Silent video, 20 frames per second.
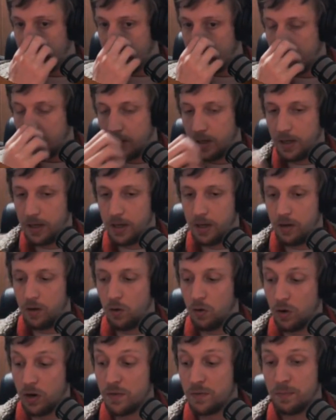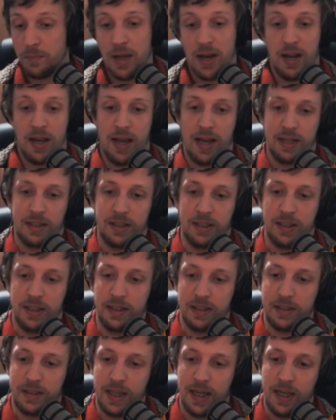Or even better, actually,
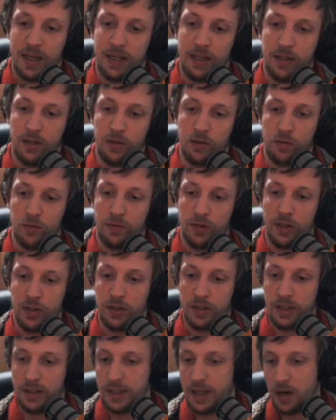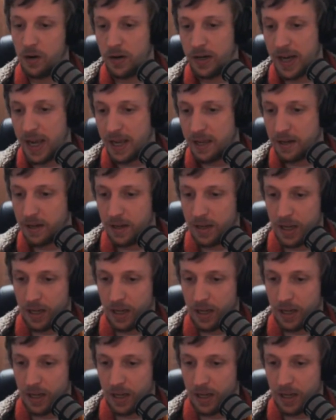let's say you revealed interrogate,